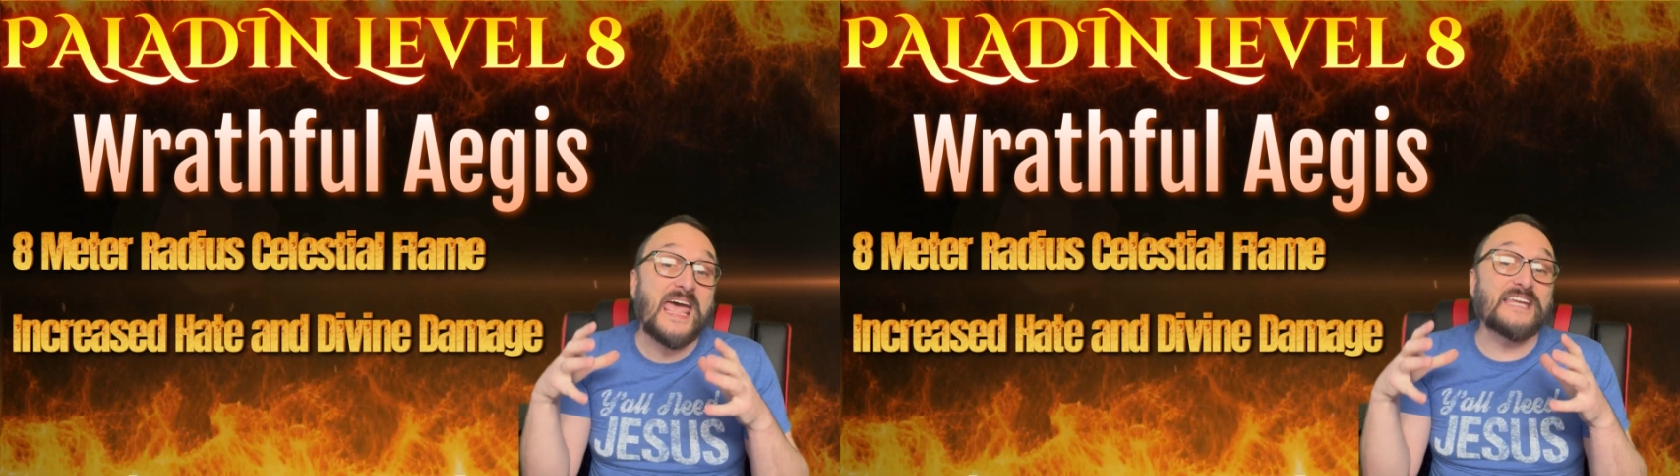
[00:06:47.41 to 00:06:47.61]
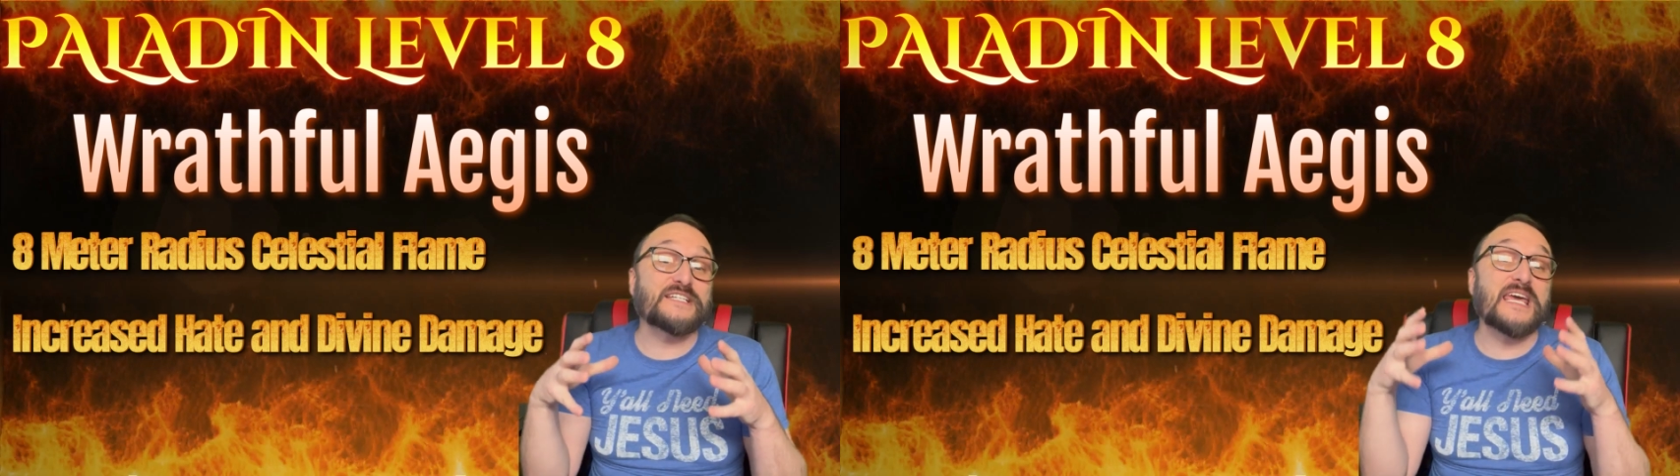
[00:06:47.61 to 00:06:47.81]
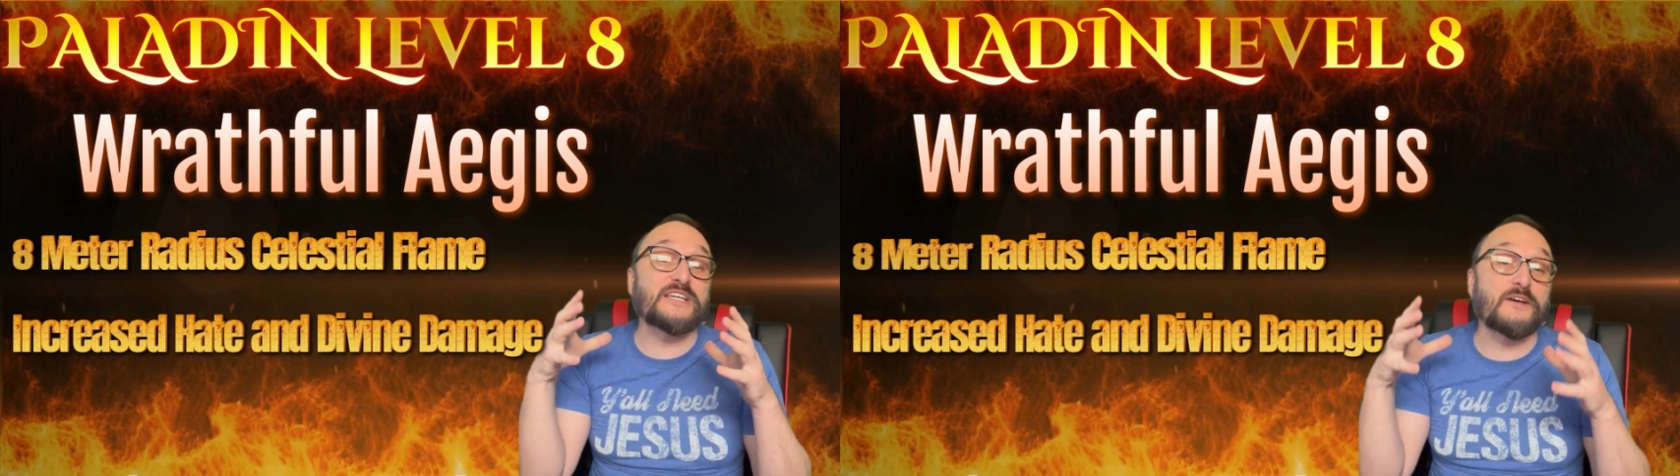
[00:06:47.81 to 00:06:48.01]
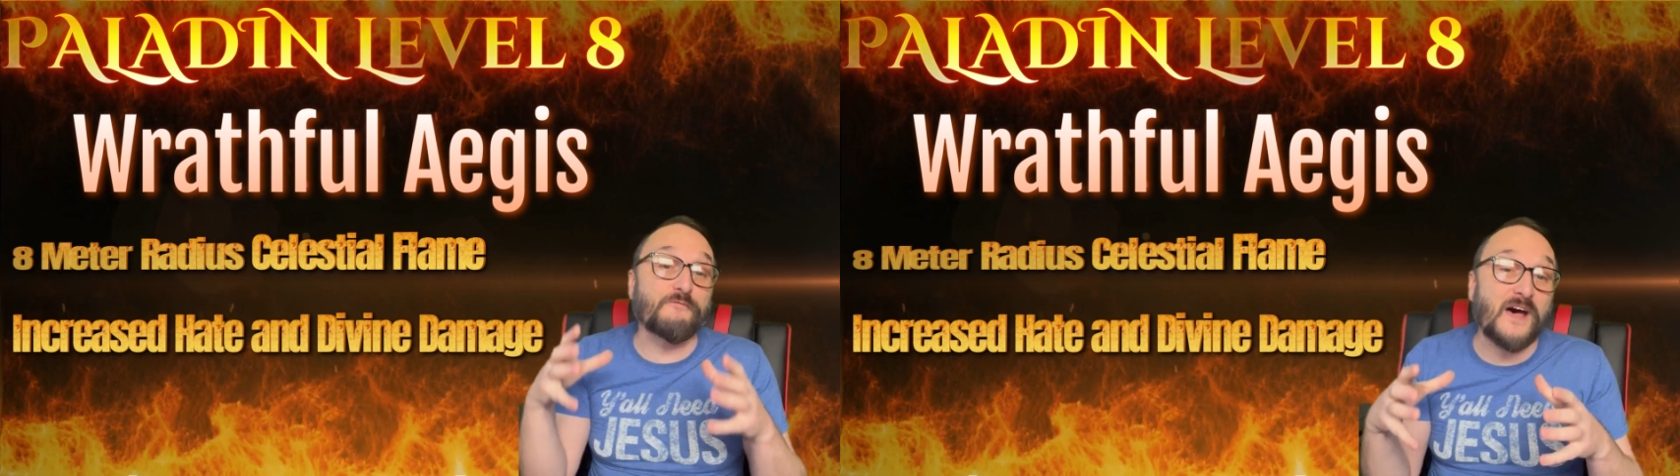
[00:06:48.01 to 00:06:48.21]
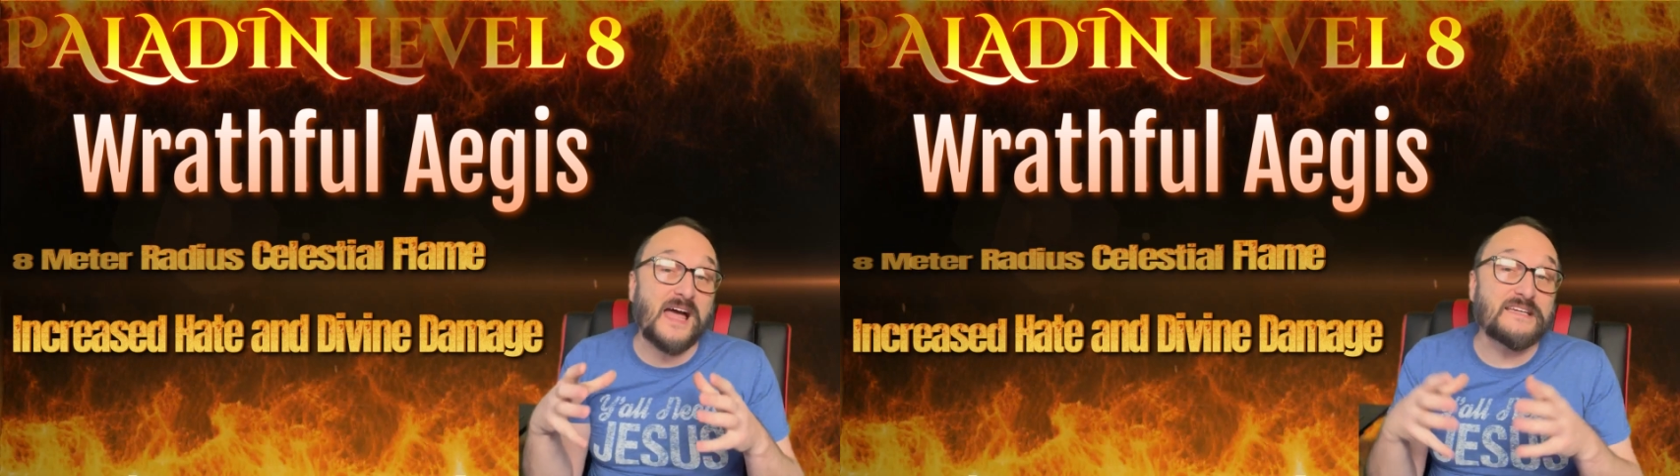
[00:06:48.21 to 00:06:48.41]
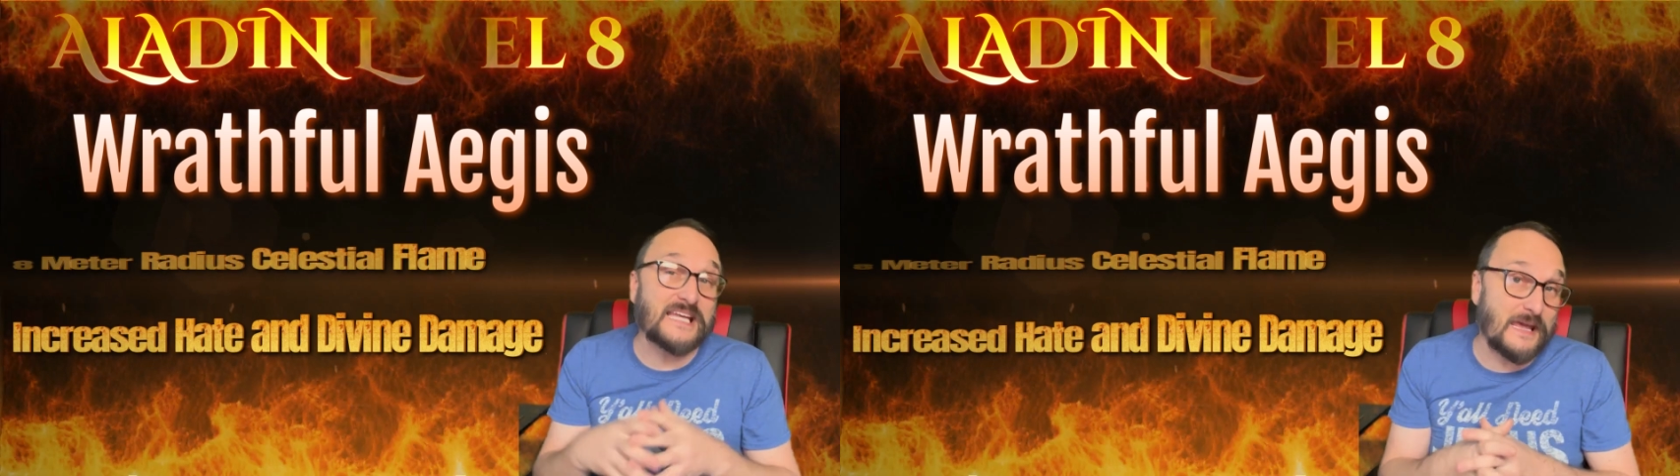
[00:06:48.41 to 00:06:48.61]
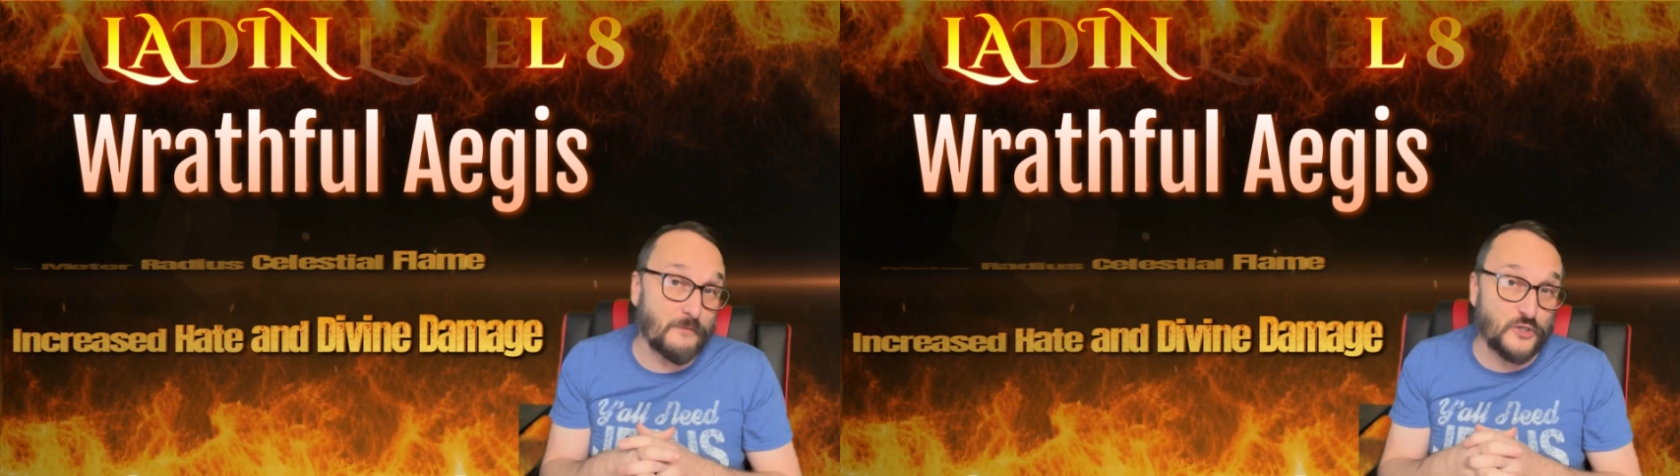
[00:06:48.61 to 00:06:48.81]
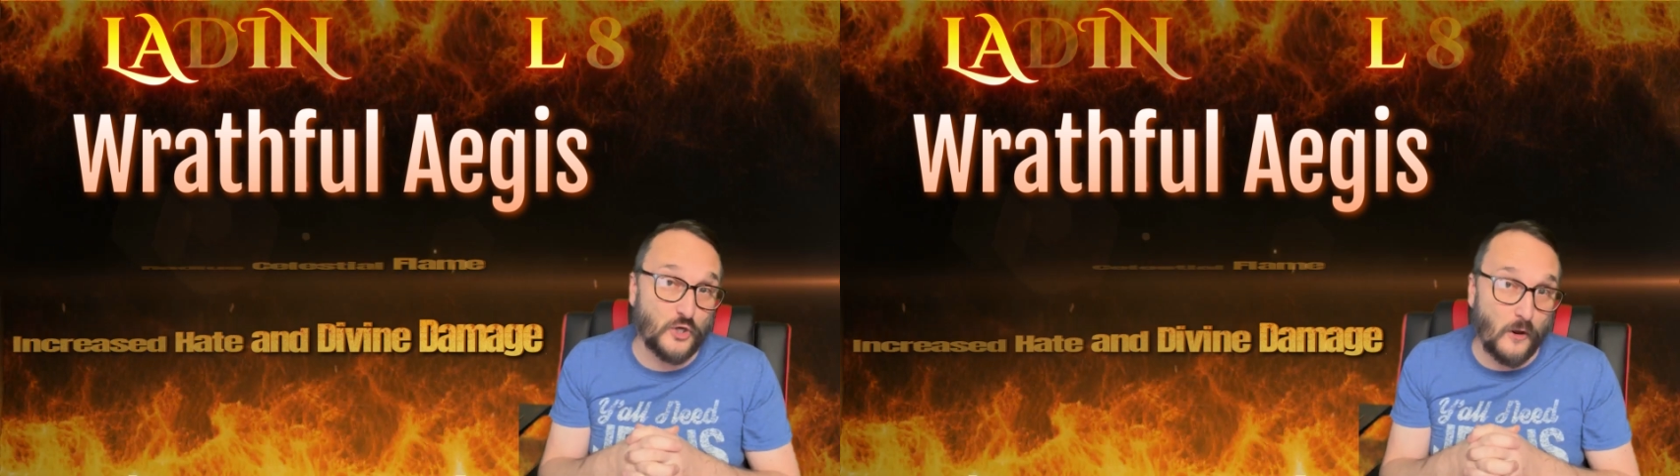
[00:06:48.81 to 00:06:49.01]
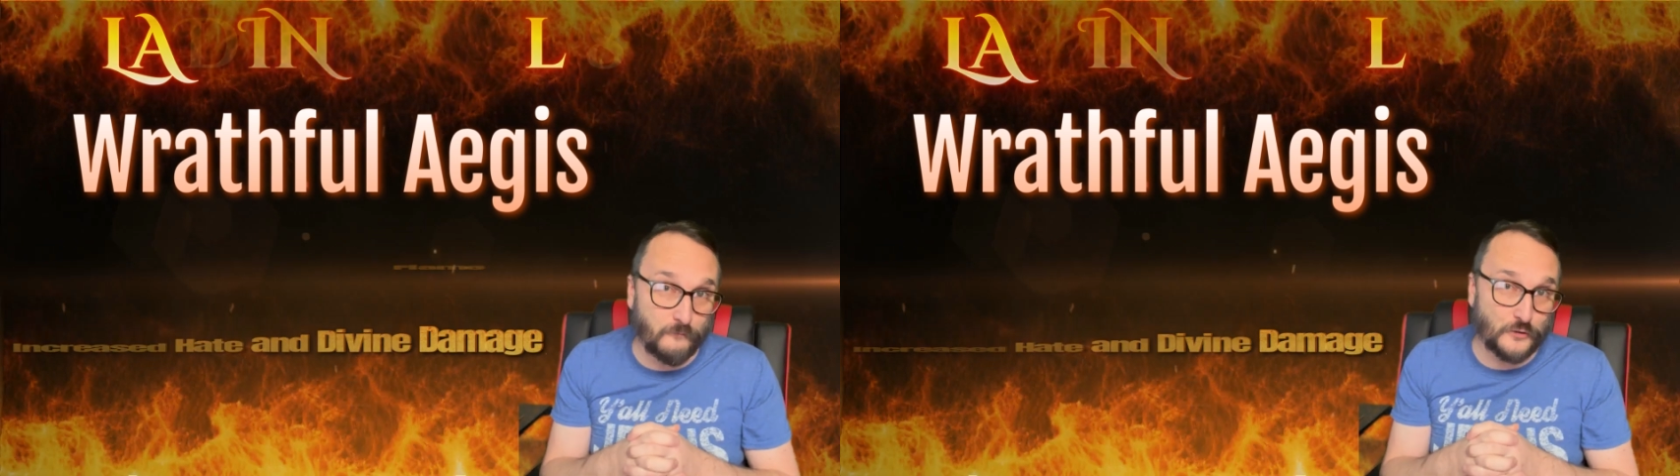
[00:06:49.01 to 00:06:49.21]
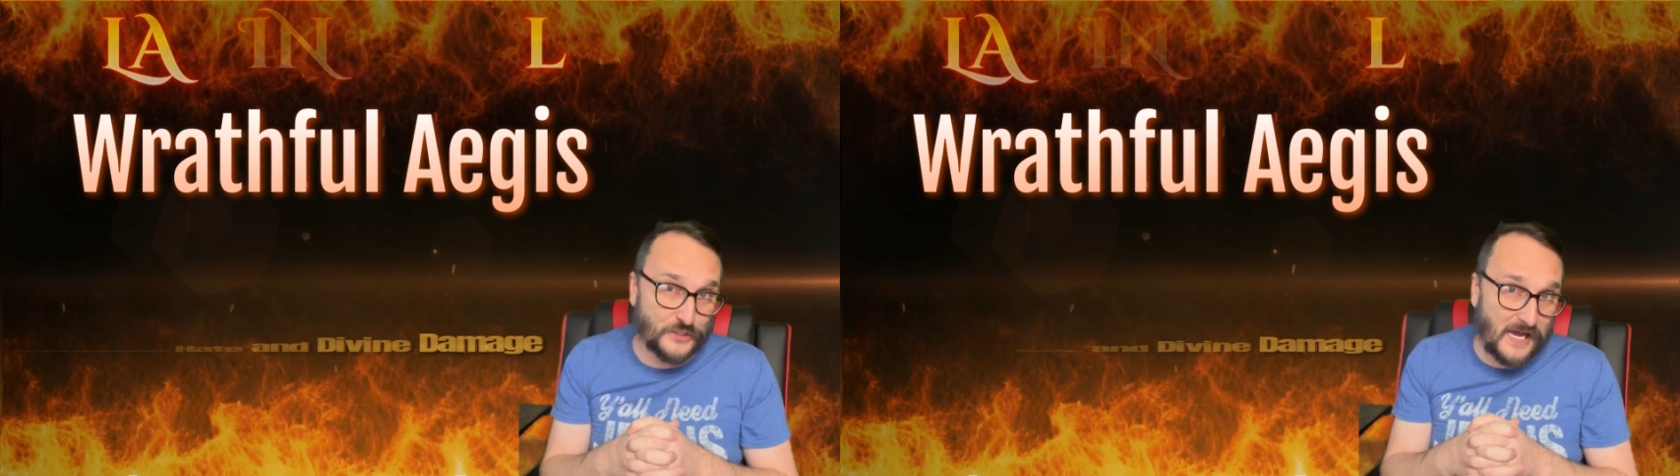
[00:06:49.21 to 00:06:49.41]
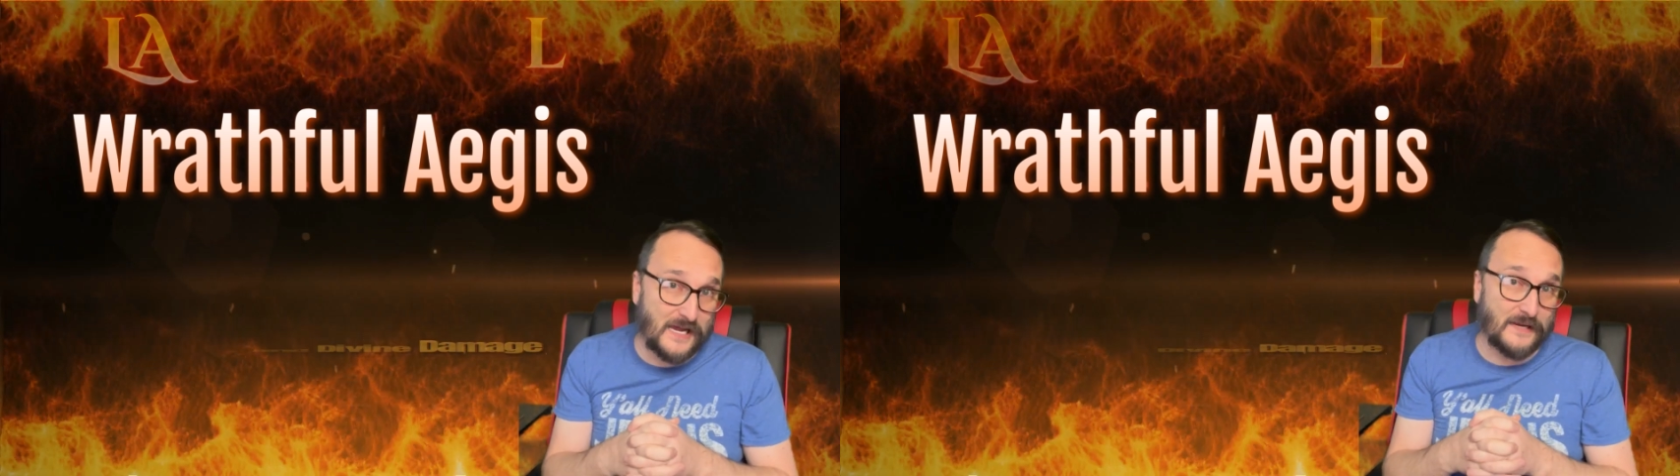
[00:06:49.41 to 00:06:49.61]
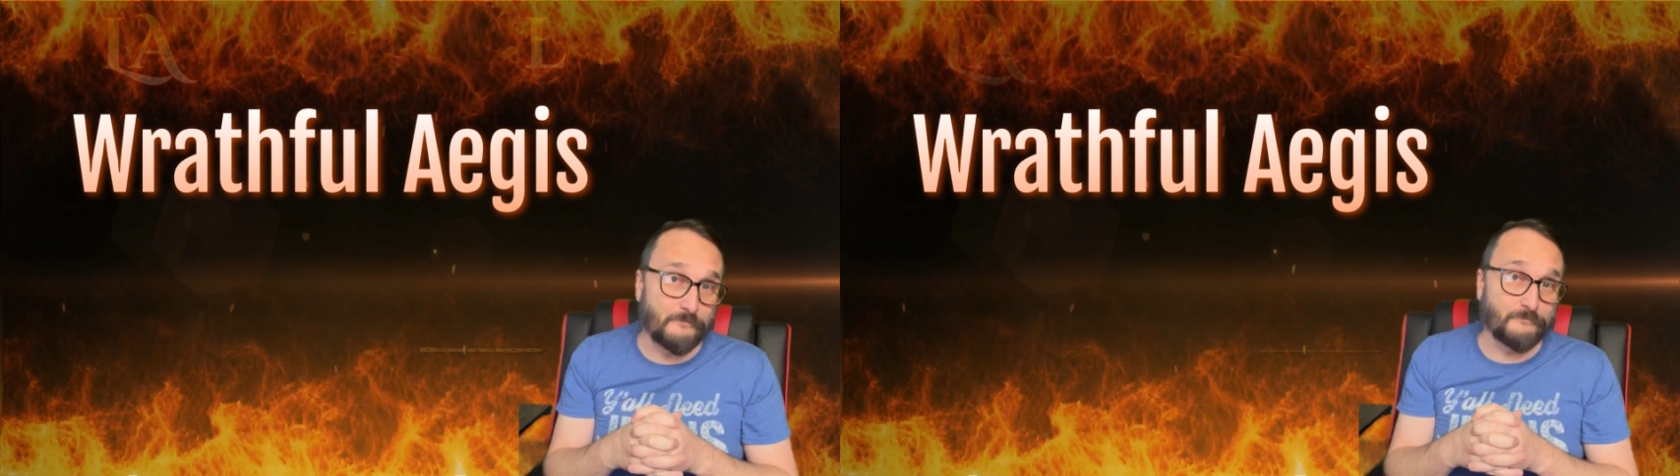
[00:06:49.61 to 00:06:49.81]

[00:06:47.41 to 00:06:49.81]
and take divine damage over time.